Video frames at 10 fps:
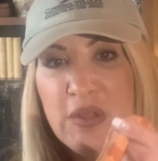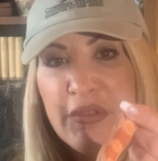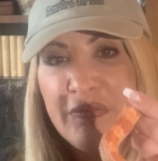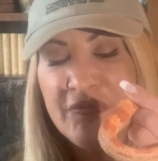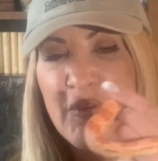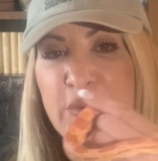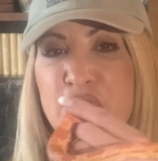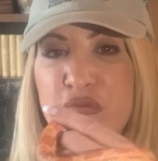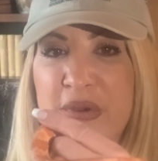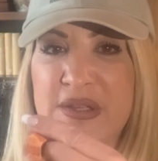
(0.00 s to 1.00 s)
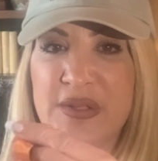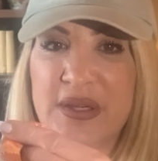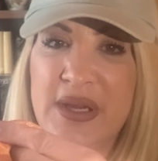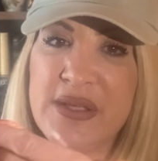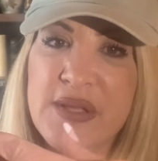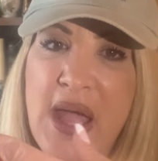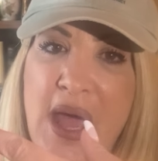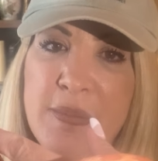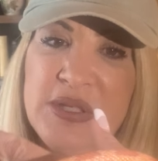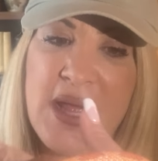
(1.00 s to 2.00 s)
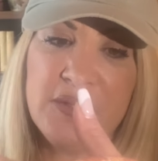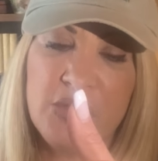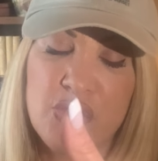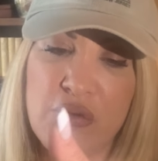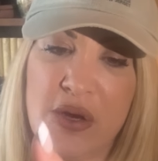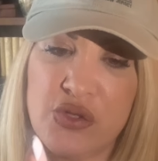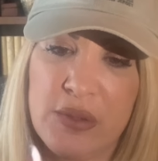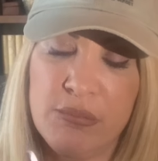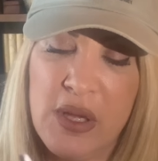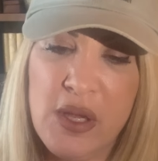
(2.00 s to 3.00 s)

The first reason is habitat destruction.